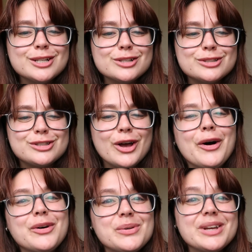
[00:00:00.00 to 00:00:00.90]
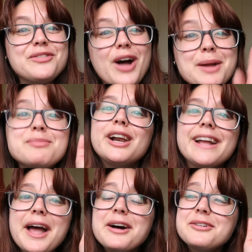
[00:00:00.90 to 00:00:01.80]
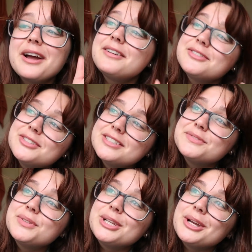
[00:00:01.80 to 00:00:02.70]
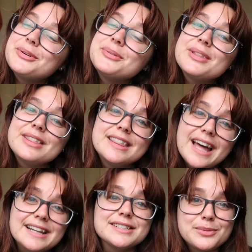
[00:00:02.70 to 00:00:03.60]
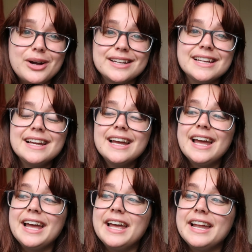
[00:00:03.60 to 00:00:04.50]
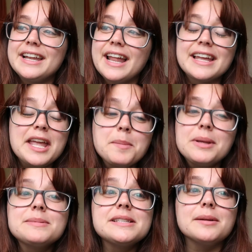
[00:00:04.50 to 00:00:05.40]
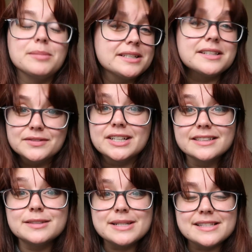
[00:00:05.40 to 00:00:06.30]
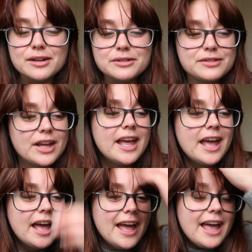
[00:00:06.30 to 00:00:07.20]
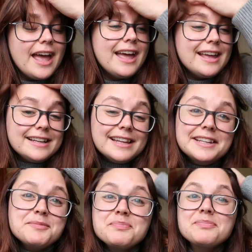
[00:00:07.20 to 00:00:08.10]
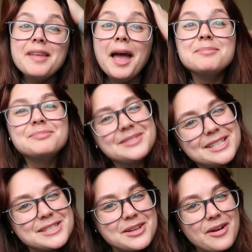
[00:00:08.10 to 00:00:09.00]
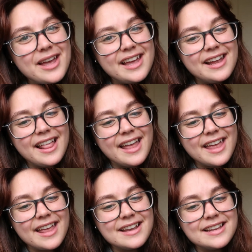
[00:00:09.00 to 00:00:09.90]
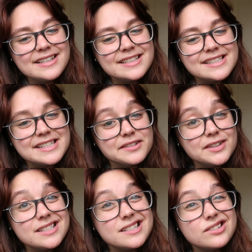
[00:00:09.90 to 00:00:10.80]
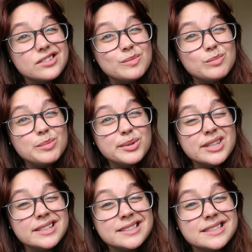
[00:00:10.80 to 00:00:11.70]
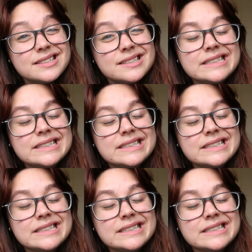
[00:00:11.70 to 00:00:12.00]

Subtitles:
So if I break out after this video, that is why. And I can't be upset because I've done it to myself. And yeah, let's go ahead and see if I still remember this.